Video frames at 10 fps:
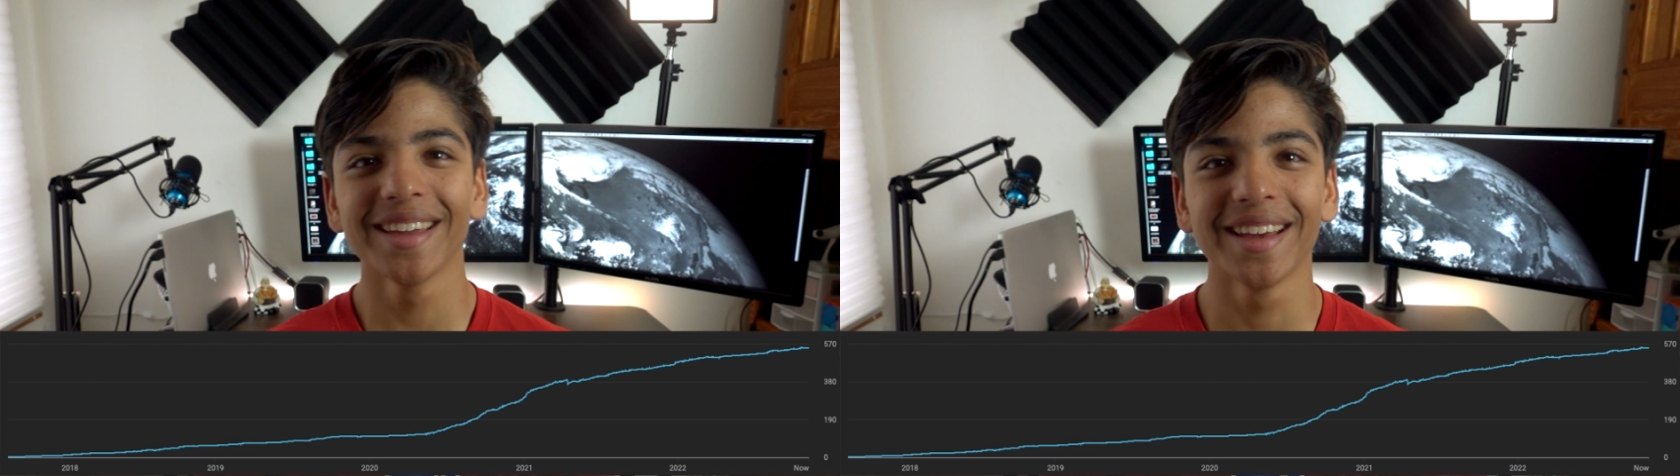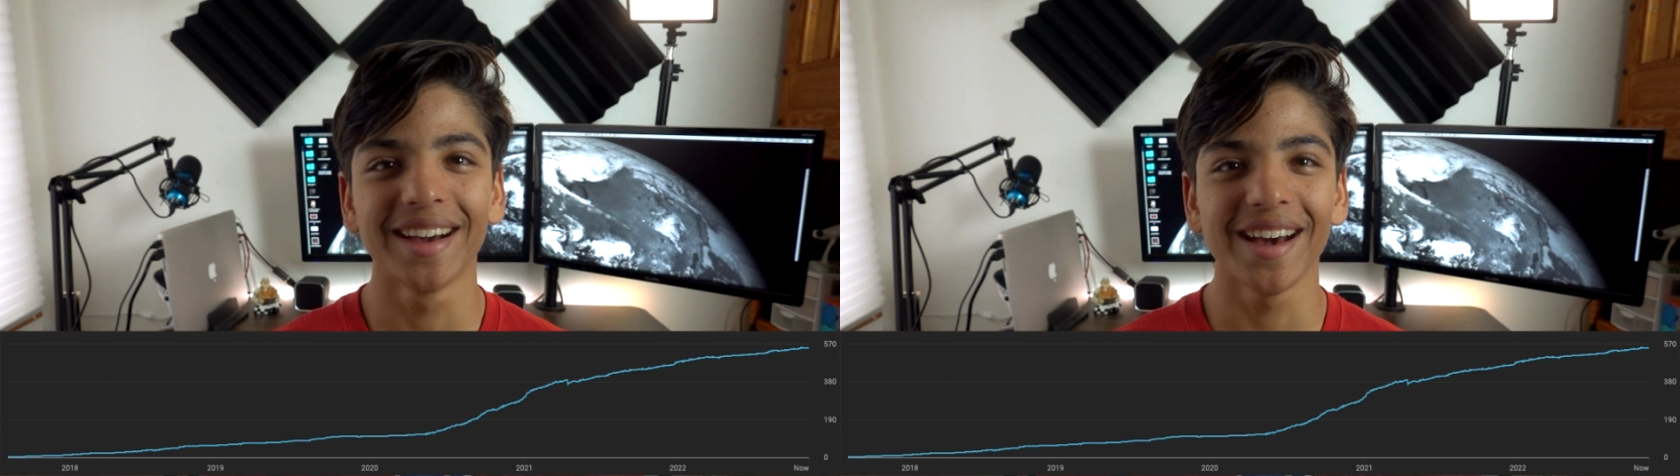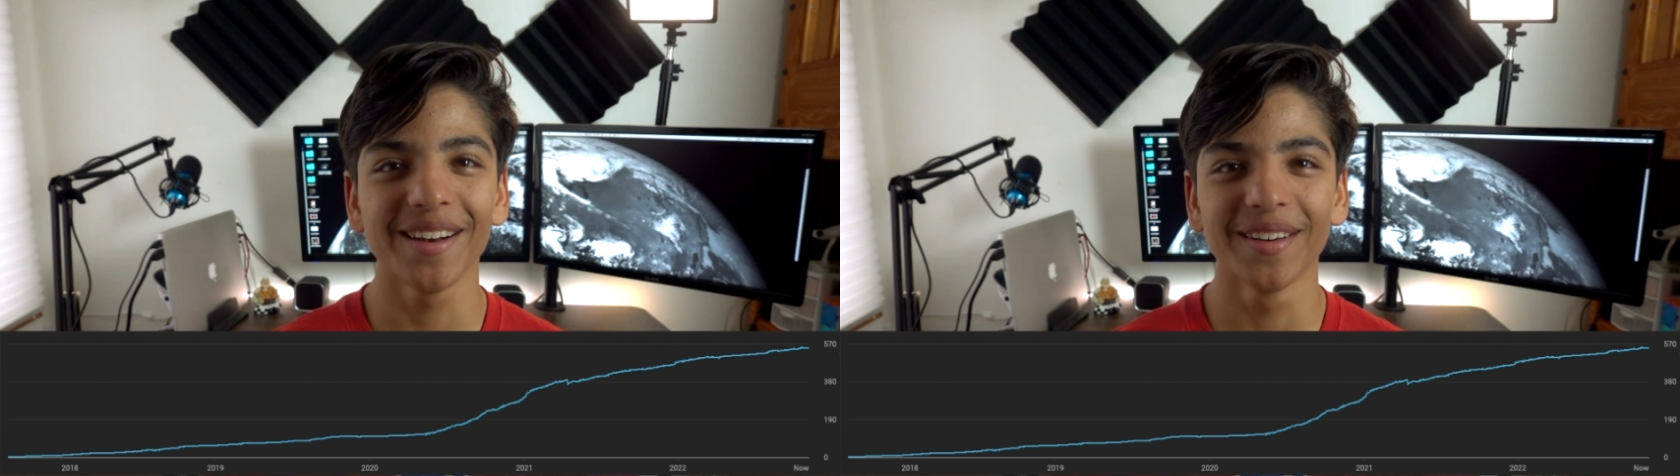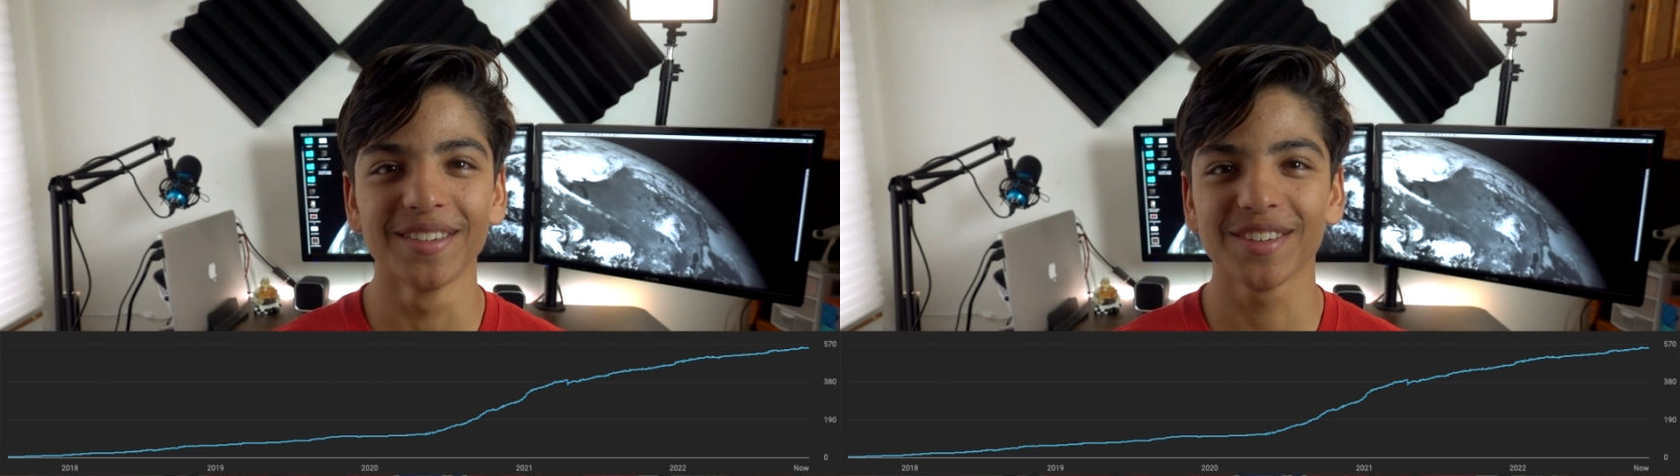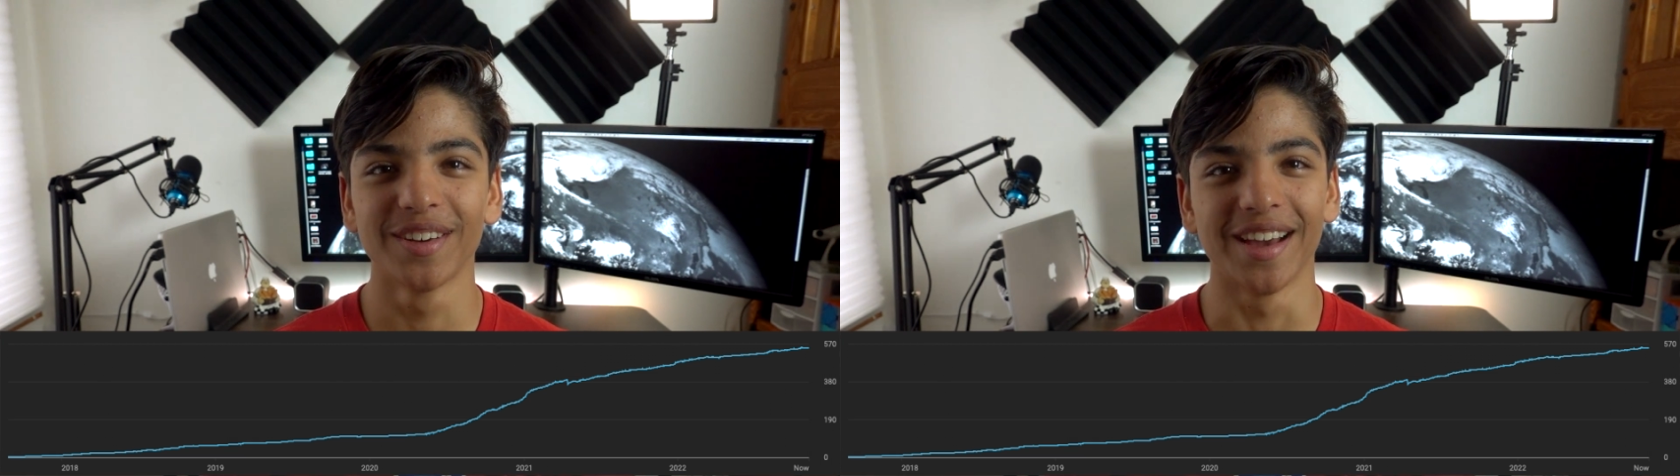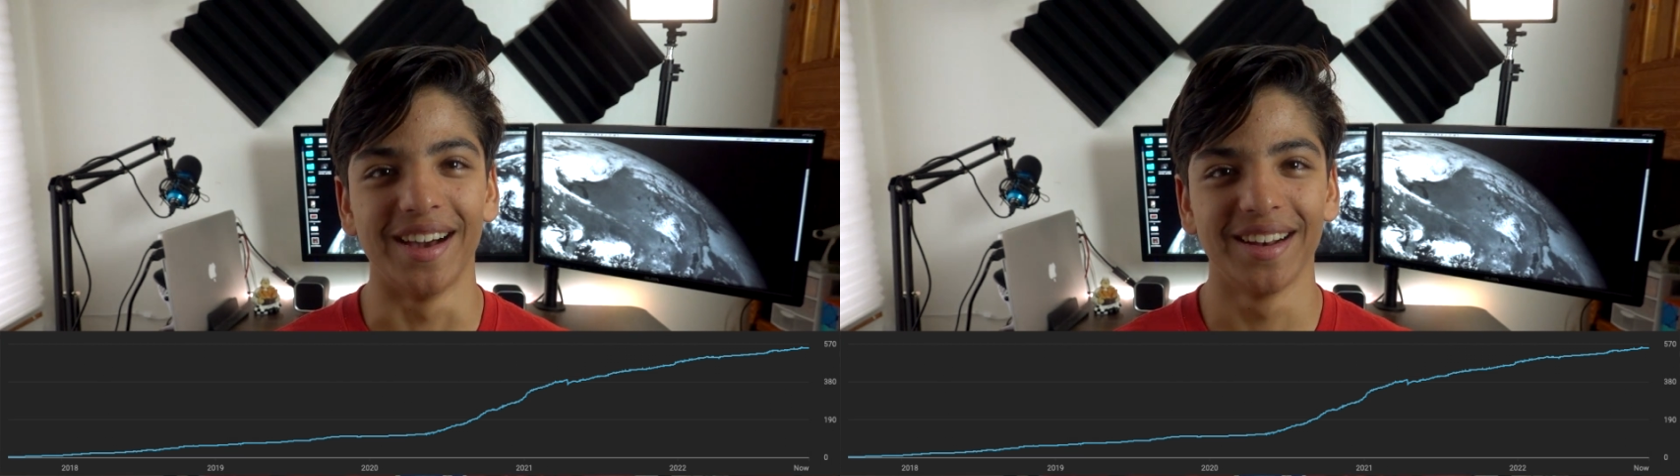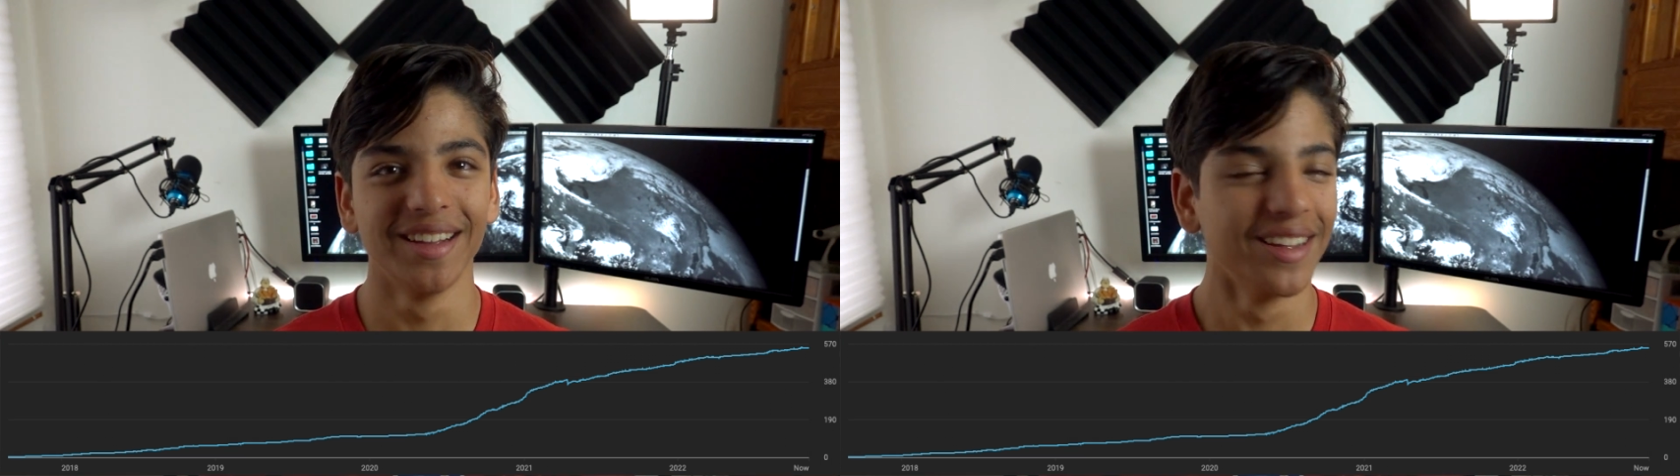Yeah, I don't know what's going on. What